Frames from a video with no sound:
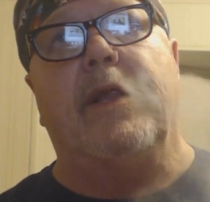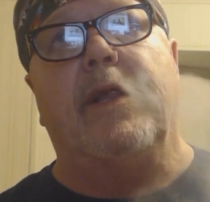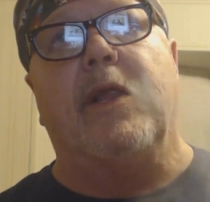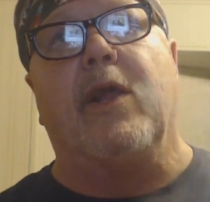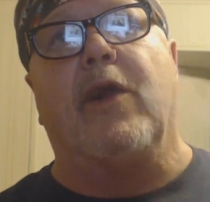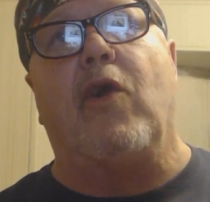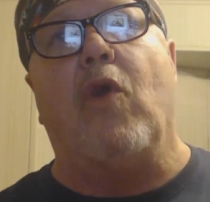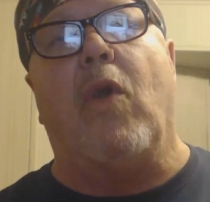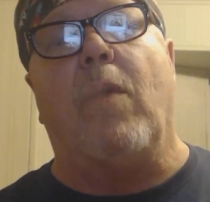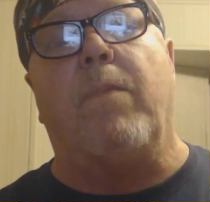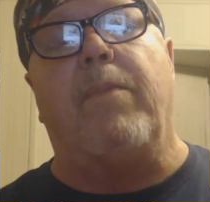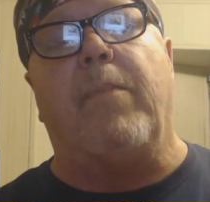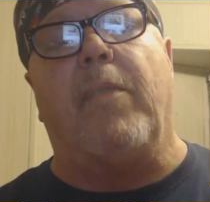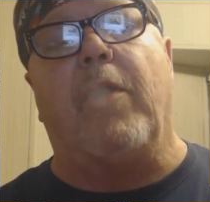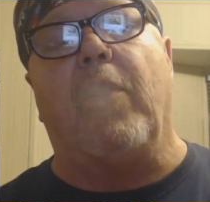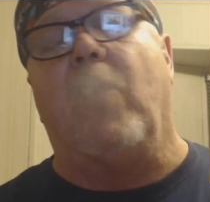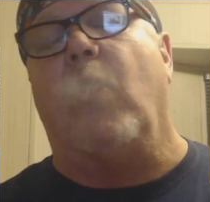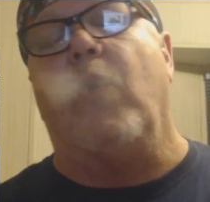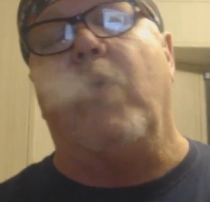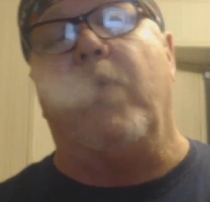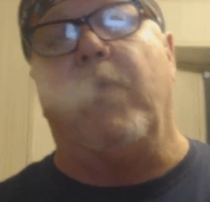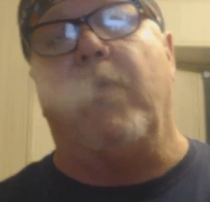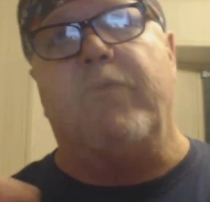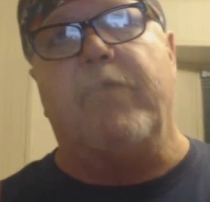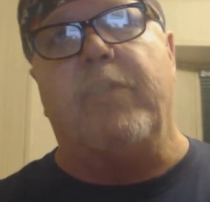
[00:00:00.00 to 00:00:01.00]
The corporate
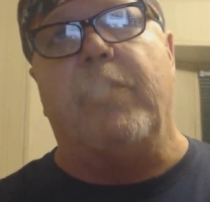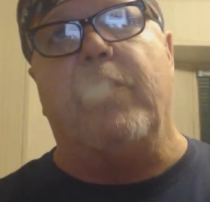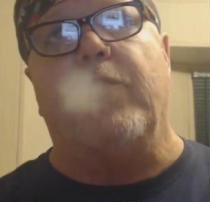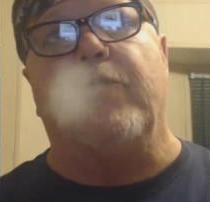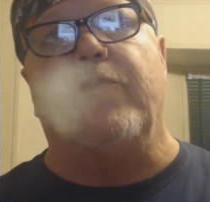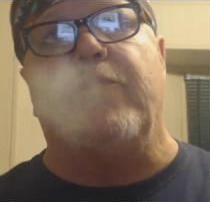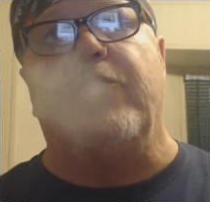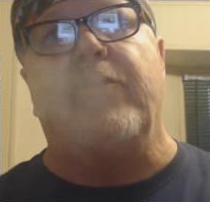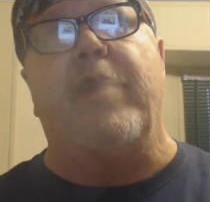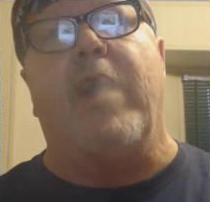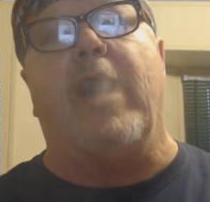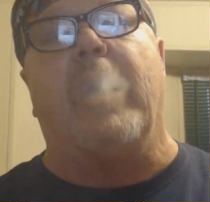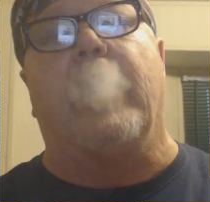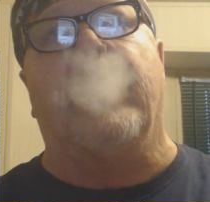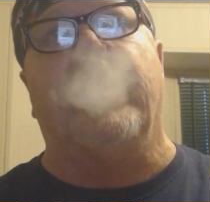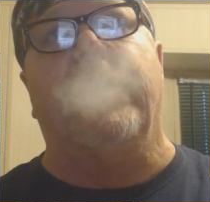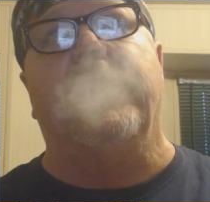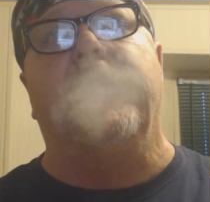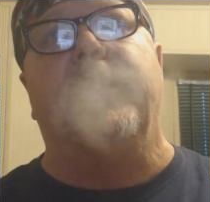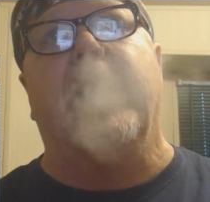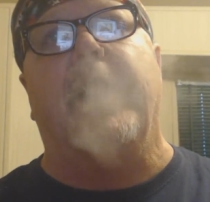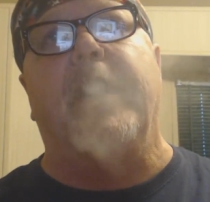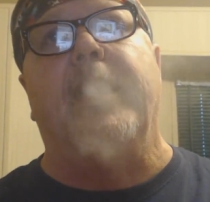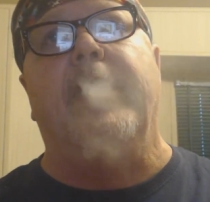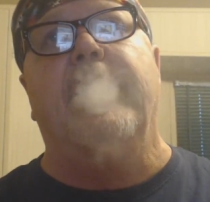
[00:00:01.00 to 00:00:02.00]
horror reviewers are not going
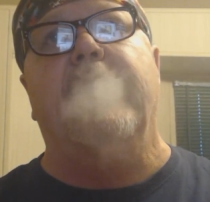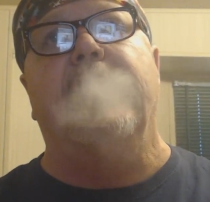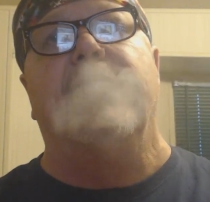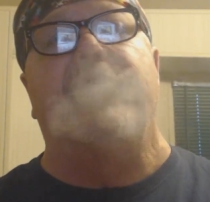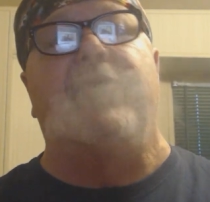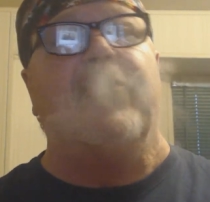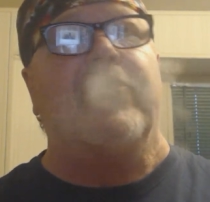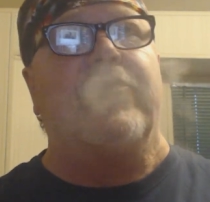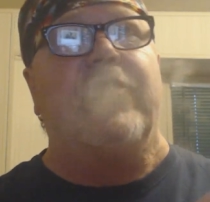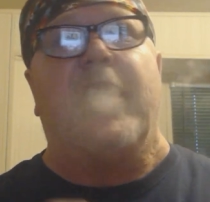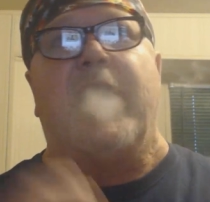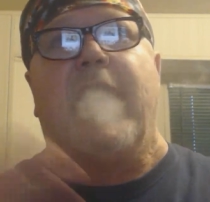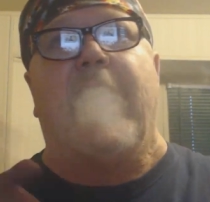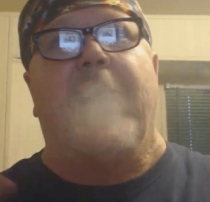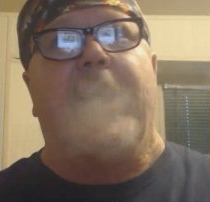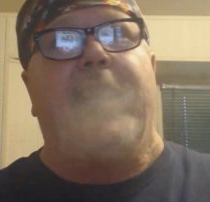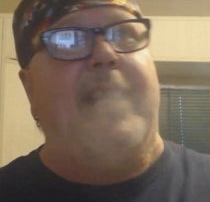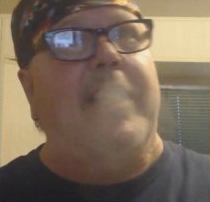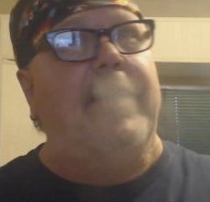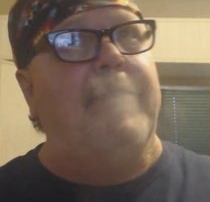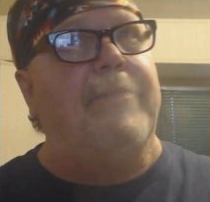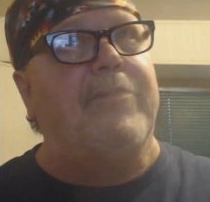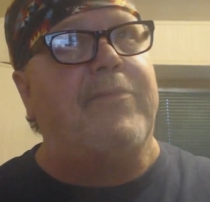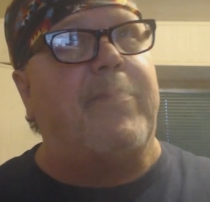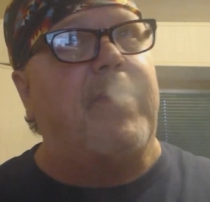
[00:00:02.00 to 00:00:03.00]
to tell you this because they got to
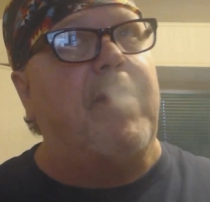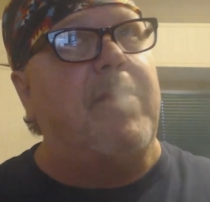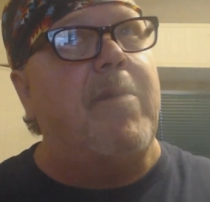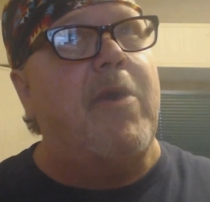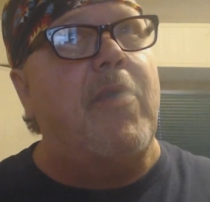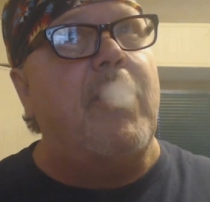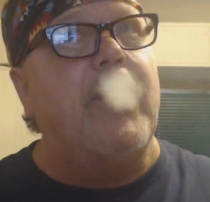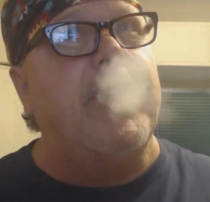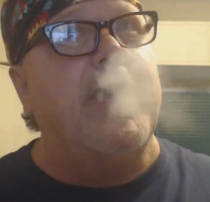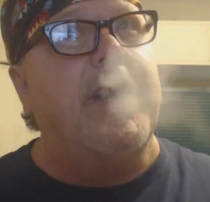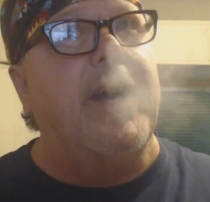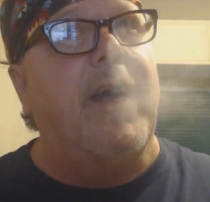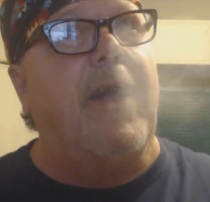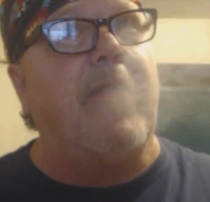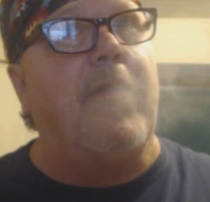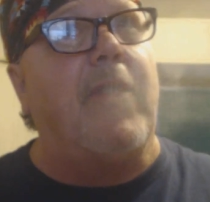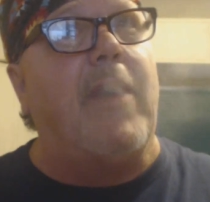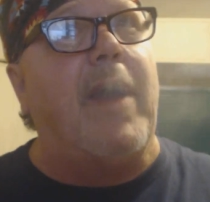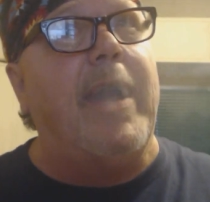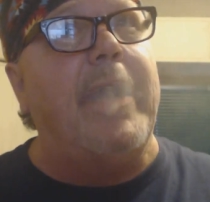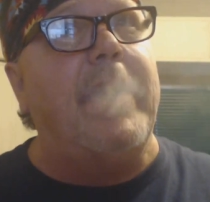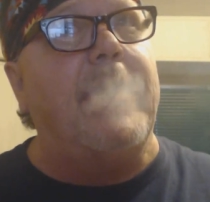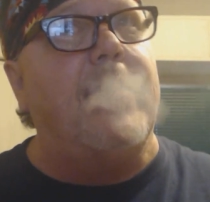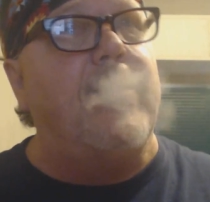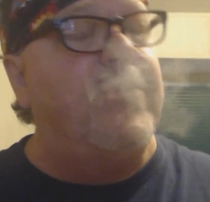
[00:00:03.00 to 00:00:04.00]
keep promoting other
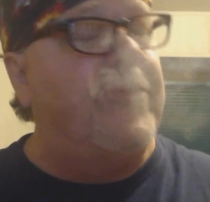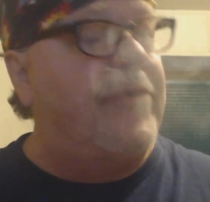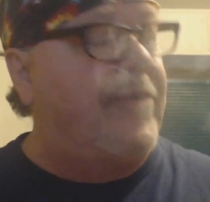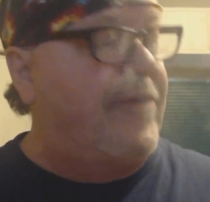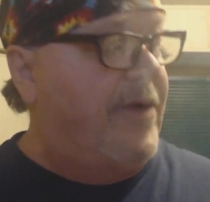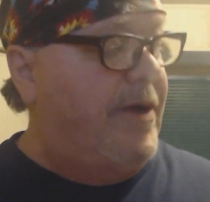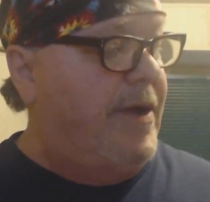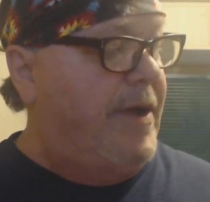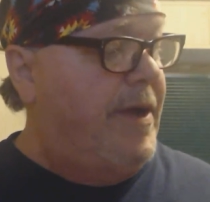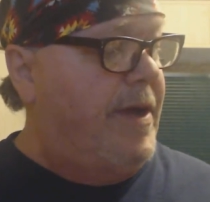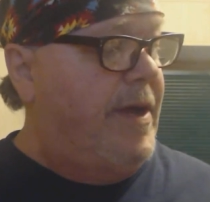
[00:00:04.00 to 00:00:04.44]
items.